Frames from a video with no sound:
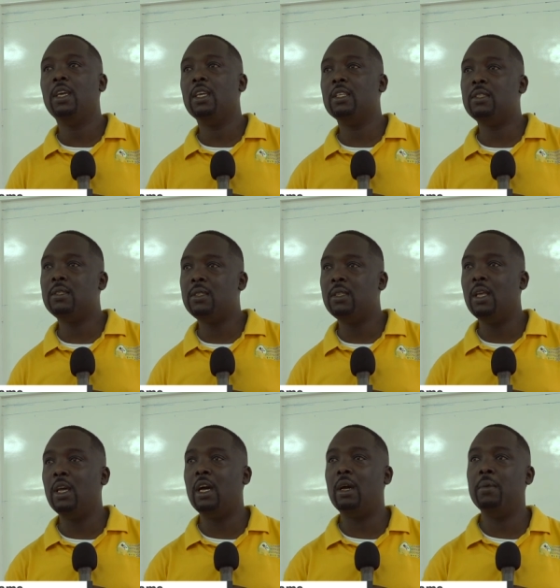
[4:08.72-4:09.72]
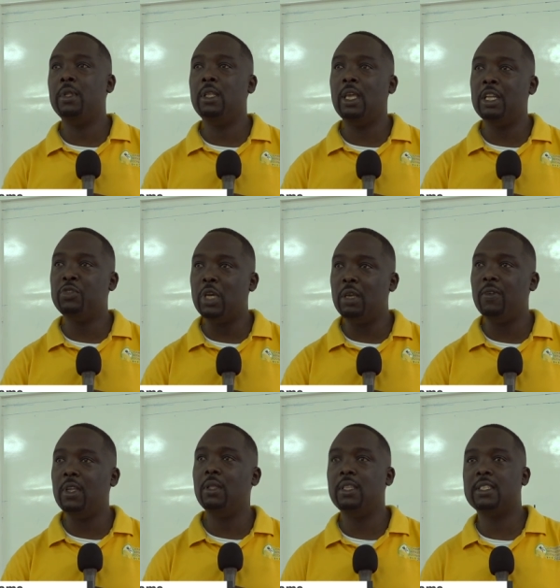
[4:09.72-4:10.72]
is um, they are
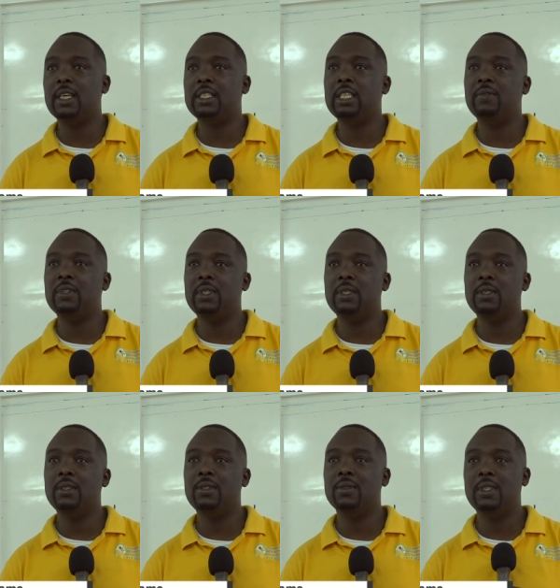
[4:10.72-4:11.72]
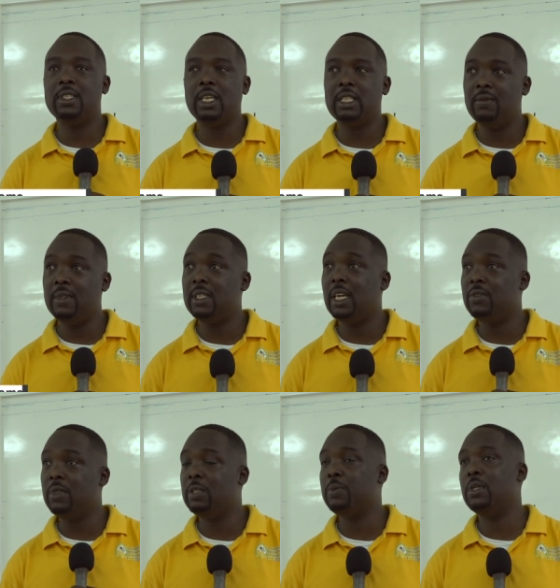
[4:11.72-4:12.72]
driving this activity. So this activity is
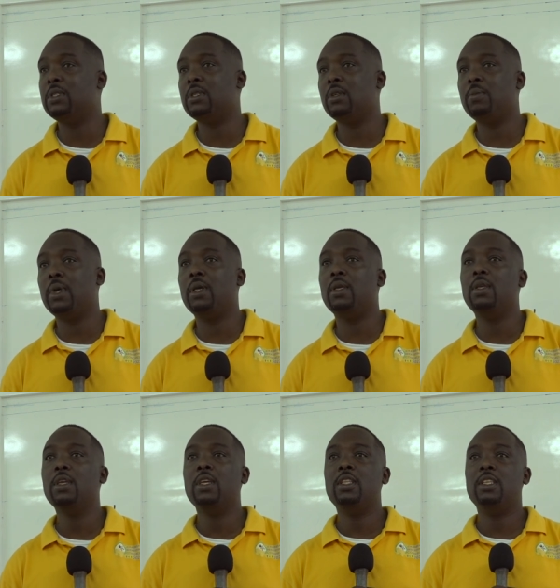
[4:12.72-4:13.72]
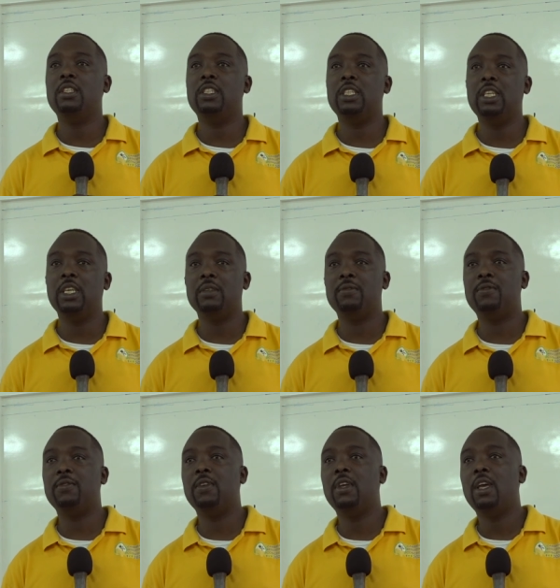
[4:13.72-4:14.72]
actually sponsored by the GEF
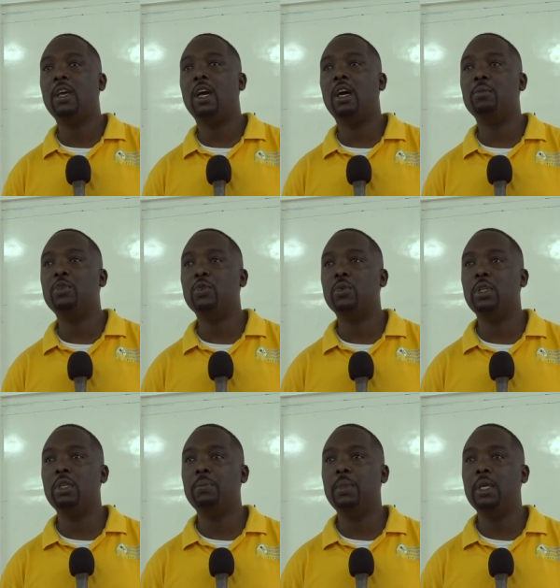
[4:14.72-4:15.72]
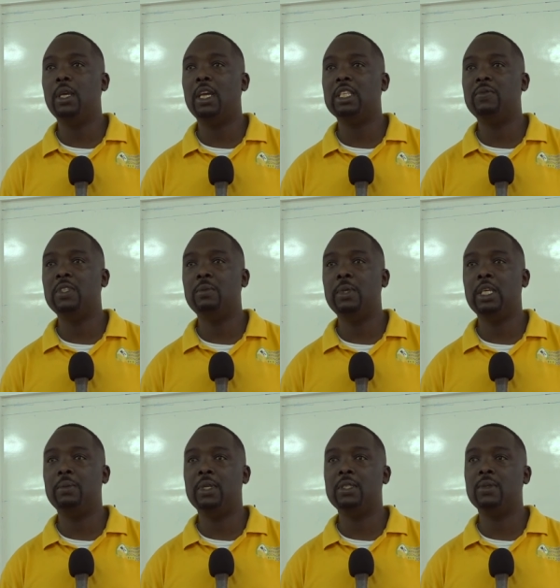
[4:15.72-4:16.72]
um, through the B SVG
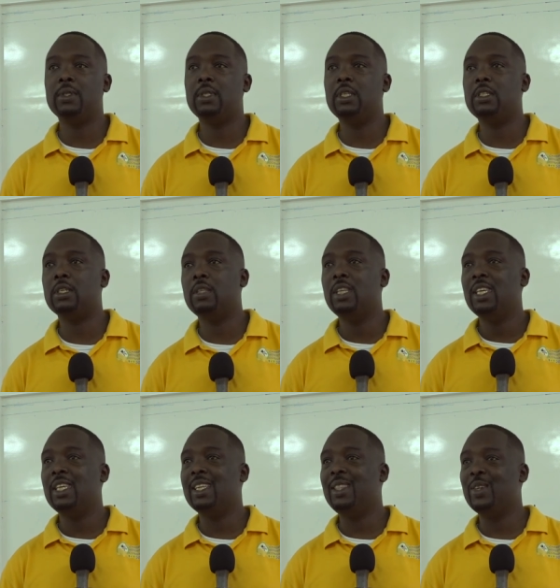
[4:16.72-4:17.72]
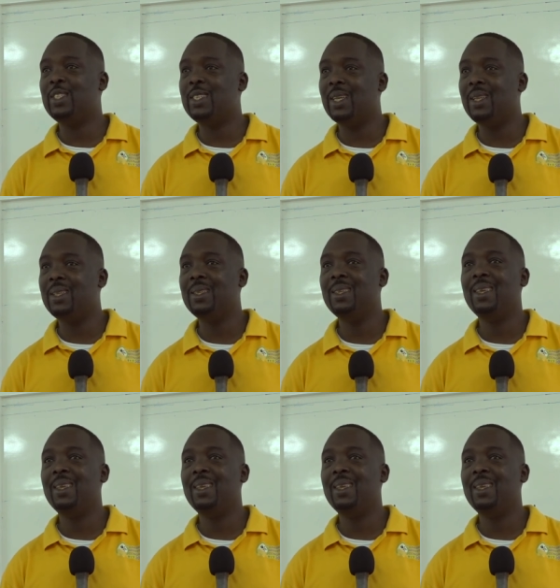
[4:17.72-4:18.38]
Beekeeping Association. In a nutshell,